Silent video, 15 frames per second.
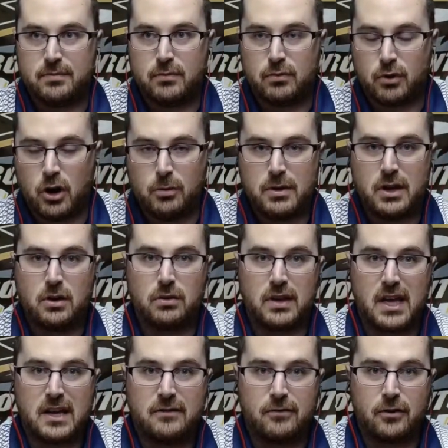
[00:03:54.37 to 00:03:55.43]
Romeo
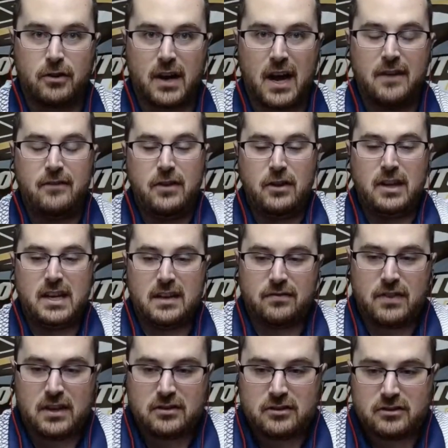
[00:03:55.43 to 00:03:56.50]
Langford. I feel like if
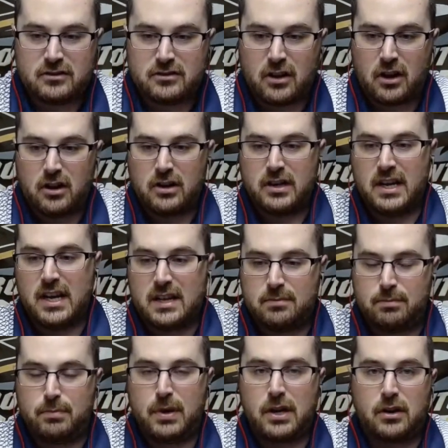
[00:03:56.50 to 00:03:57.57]
they start a
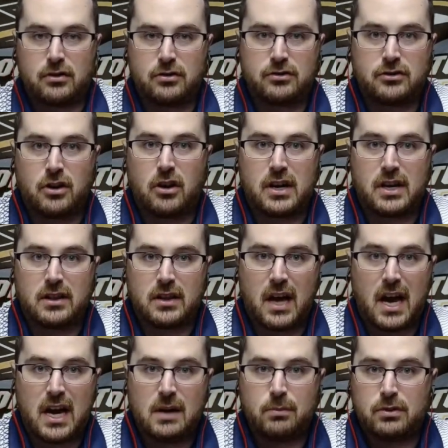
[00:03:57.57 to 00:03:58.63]
bigger starting
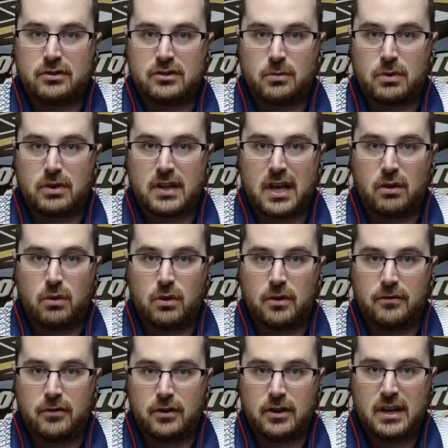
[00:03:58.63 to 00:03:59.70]
lineup with someone like
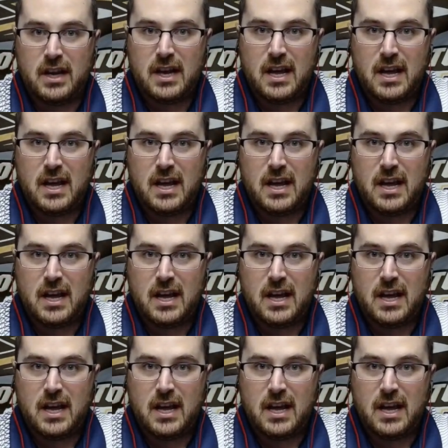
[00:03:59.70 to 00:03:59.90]
Horford,